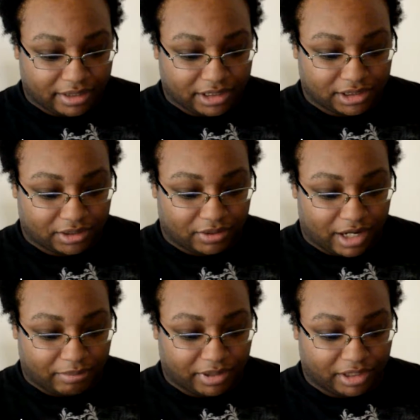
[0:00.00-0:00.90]
So
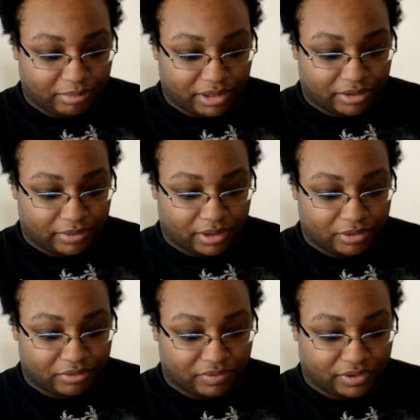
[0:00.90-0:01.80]
I'm going to be going
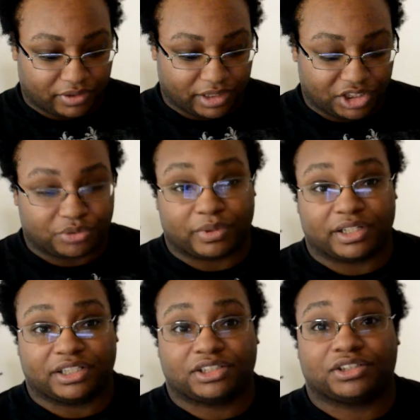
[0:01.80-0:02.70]
over each one
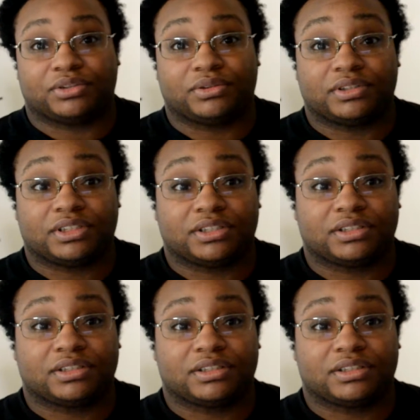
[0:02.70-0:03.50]
of the suits.